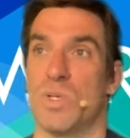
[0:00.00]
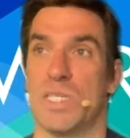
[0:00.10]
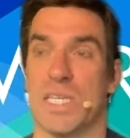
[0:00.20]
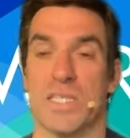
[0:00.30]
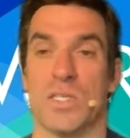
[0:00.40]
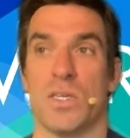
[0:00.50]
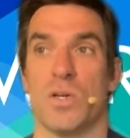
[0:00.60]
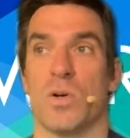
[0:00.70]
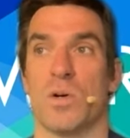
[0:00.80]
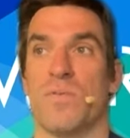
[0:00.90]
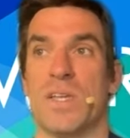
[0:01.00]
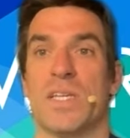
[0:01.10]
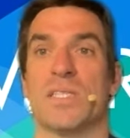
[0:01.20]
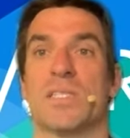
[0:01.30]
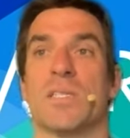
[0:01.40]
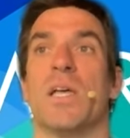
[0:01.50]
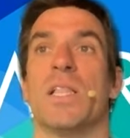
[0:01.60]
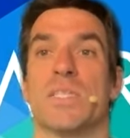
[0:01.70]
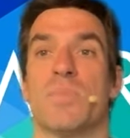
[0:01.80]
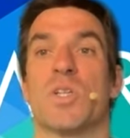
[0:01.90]
building into your fitness,
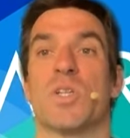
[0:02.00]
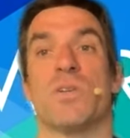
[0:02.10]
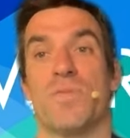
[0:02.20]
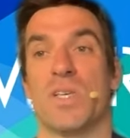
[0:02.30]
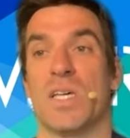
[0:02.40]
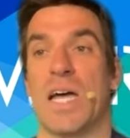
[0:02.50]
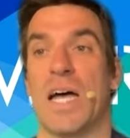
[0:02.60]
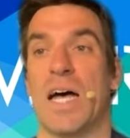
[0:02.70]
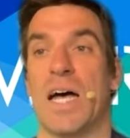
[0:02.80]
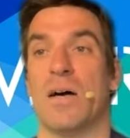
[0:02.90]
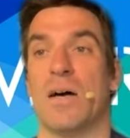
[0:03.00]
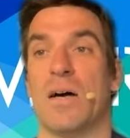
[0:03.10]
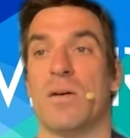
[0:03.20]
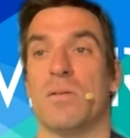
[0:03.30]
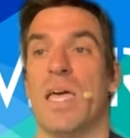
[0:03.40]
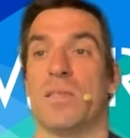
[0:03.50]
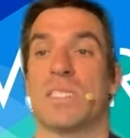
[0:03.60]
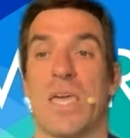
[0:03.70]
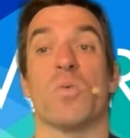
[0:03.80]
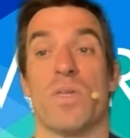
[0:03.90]
let's make sure you feel it out
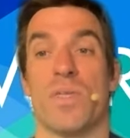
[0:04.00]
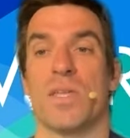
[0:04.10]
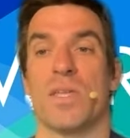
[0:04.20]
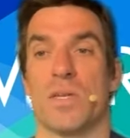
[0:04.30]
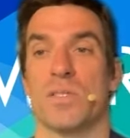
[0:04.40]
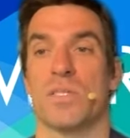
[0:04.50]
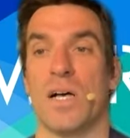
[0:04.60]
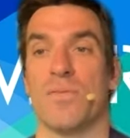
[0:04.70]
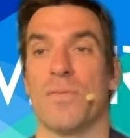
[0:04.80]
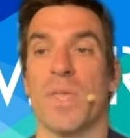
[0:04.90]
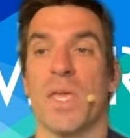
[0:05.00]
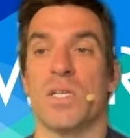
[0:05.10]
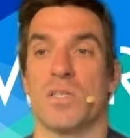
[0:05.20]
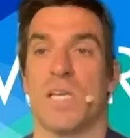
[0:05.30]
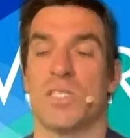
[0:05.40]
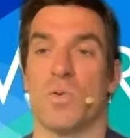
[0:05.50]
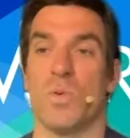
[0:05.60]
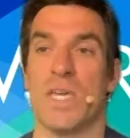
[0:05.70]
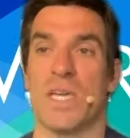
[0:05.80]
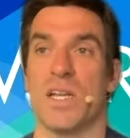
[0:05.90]
and stay within yourself.
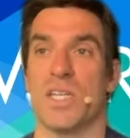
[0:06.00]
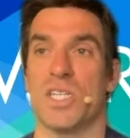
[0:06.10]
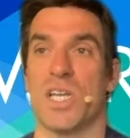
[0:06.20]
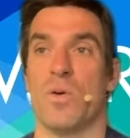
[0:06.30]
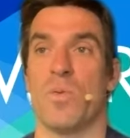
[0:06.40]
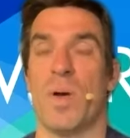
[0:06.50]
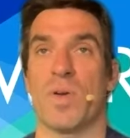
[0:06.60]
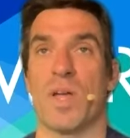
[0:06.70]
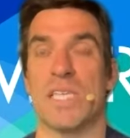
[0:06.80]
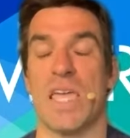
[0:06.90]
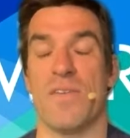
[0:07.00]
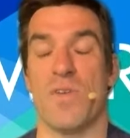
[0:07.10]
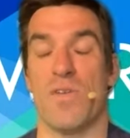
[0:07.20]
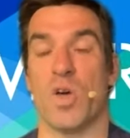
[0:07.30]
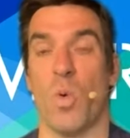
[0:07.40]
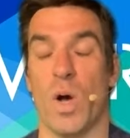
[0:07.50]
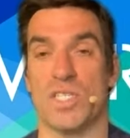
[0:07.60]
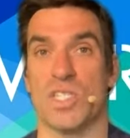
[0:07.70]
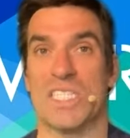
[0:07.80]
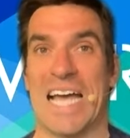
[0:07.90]
So that's your week in a nutshell. Remember, guys,
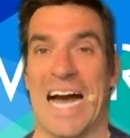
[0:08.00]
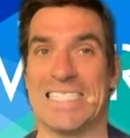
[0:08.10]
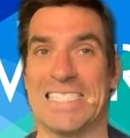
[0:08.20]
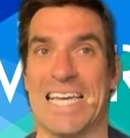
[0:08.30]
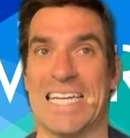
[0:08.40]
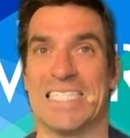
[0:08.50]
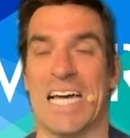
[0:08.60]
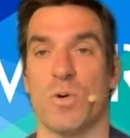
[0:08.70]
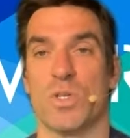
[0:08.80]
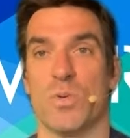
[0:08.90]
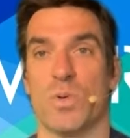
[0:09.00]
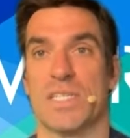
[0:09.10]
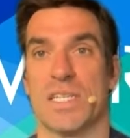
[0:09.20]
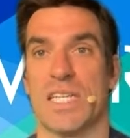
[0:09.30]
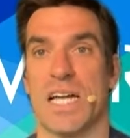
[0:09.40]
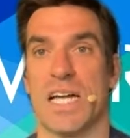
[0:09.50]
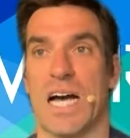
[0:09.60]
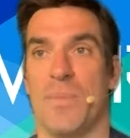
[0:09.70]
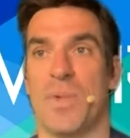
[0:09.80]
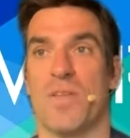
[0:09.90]
if you have any questions, contact at
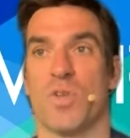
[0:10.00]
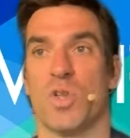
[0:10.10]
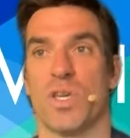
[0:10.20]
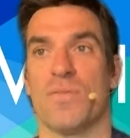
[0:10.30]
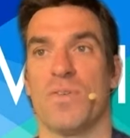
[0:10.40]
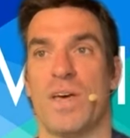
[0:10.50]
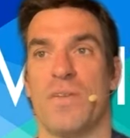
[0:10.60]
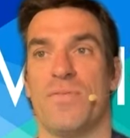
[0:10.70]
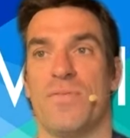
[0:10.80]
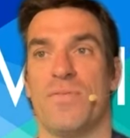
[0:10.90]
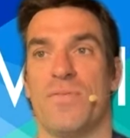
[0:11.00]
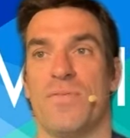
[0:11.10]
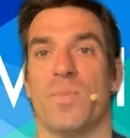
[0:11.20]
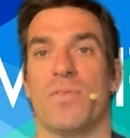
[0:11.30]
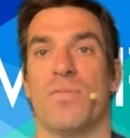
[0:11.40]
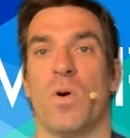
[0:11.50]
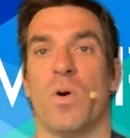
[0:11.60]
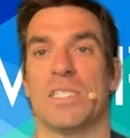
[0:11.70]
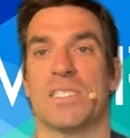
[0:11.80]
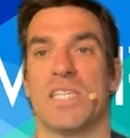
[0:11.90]
tower26.com. And if you're looking for that 15 to
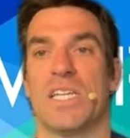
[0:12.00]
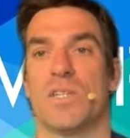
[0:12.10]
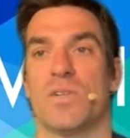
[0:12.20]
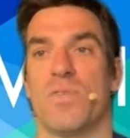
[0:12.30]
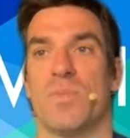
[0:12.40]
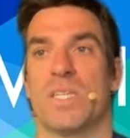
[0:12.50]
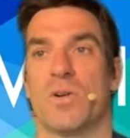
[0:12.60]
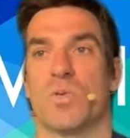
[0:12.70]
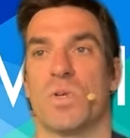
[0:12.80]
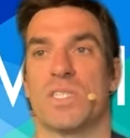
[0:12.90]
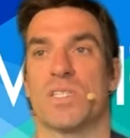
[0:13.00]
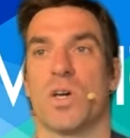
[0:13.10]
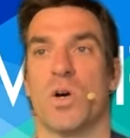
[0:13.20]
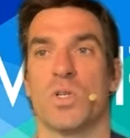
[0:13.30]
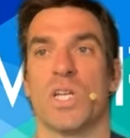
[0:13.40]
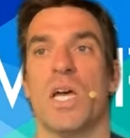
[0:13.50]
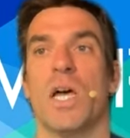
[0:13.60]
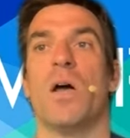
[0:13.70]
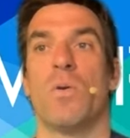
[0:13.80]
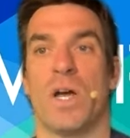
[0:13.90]
20-minute phone consultation from a Tower 26 coach,
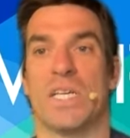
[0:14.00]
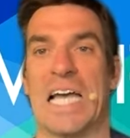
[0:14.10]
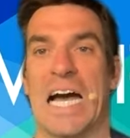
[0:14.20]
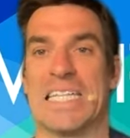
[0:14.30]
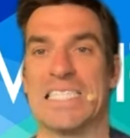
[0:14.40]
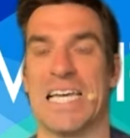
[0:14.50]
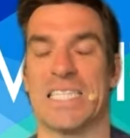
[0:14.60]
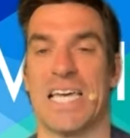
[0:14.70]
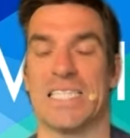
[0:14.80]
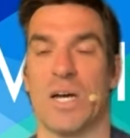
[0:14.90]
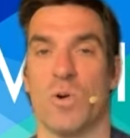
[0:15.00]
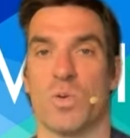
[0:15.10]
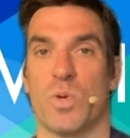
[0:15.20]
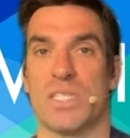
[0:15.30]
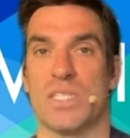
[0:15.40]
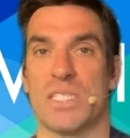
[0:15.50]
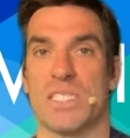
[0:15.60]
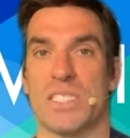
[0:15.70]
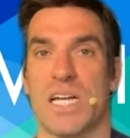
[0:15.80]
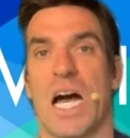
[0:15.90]
write us contact at
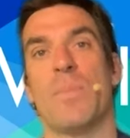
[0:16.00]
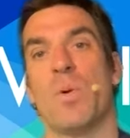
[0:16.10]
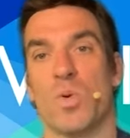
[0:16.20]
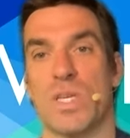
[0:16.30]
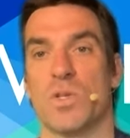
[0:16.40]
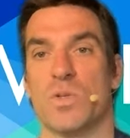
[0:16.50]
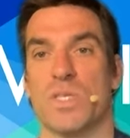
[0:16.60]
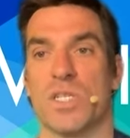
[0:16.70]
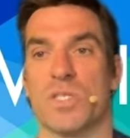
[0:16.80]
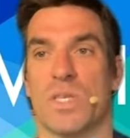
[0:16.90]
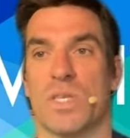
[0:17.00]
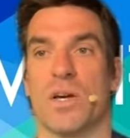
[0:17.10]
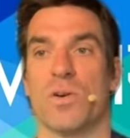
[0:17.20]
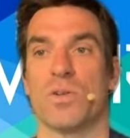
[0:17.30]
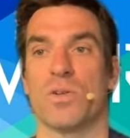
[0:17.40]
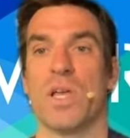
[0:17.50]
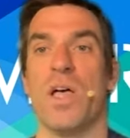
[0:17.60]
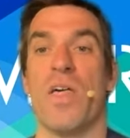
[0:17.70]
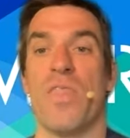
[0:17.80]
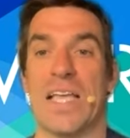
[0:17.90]
tower26.com, and we will get you in touch with that coach.
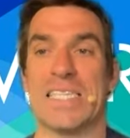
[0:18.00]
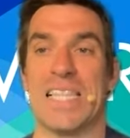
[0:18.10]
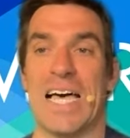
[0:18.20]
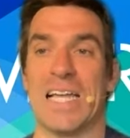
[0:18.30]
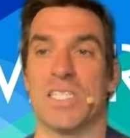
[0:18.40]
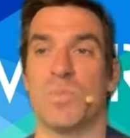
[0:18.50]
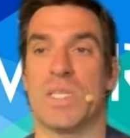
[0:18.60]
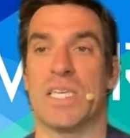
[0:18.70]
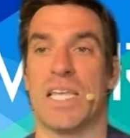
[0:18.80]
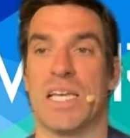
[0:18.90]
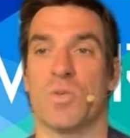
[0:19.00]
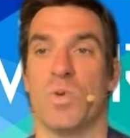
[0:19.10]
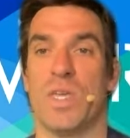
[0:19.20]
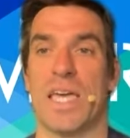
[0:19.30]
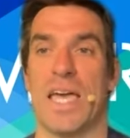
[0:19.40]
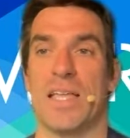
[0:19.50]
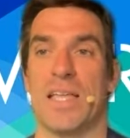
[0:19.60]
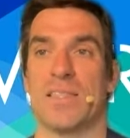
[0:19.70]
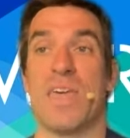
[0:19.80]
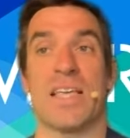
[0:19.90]
Thanks a lot. I'll speak to you next week. And
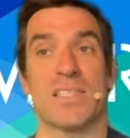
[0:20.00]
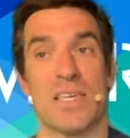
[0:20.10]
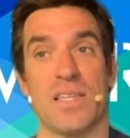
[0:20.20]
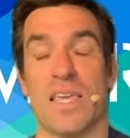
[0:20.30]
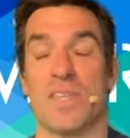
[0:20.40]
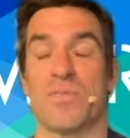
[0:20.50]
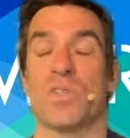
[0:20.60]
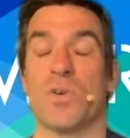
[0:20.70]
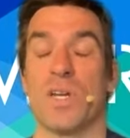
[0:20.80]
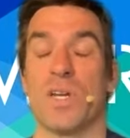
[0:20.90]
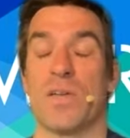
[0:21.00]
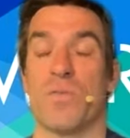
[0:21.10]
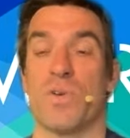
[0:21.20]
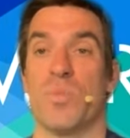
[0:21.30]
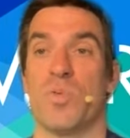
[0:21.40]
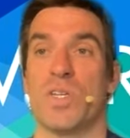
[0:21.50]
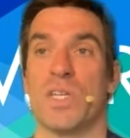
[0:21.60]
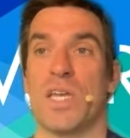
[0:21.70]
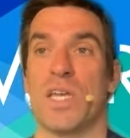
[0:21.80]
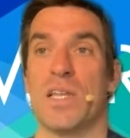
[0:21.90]
thanks for joining in. Really
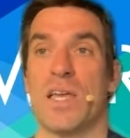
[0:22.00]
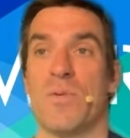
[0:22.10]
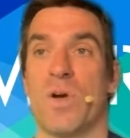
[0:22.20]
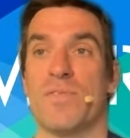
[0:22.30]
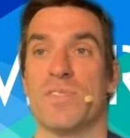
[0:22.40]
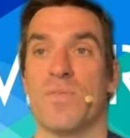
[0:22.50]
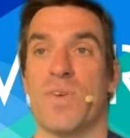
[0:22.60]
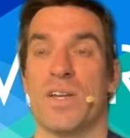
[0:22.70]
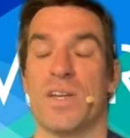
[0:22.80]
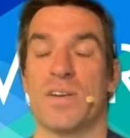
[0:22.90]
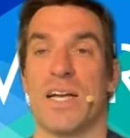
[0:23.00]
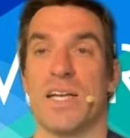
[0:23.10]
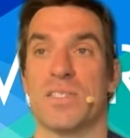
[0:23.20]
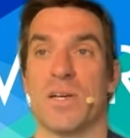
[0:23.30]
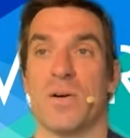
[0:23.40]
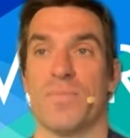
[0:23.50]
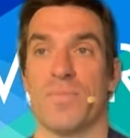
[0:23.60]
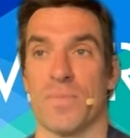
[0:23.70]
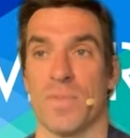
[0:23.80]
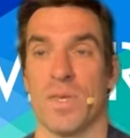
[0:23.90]
appreciate it. And we're having some fun here, guys. So
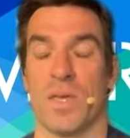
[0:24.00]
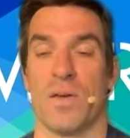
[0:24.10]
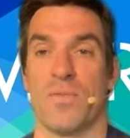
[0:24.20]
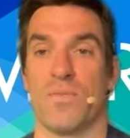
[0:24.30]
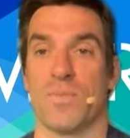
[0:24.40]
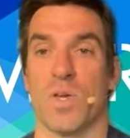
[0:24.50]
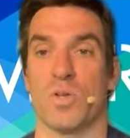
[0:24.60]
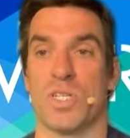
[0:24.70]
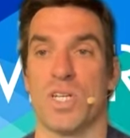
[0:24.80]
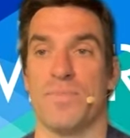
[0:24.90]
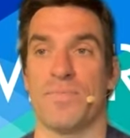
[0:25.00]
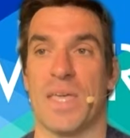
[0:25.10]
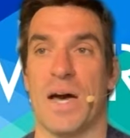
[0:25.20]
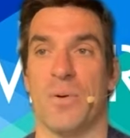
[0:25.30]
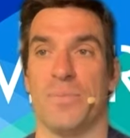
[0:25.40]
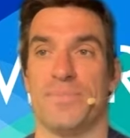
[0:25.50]
Coach Jim, out.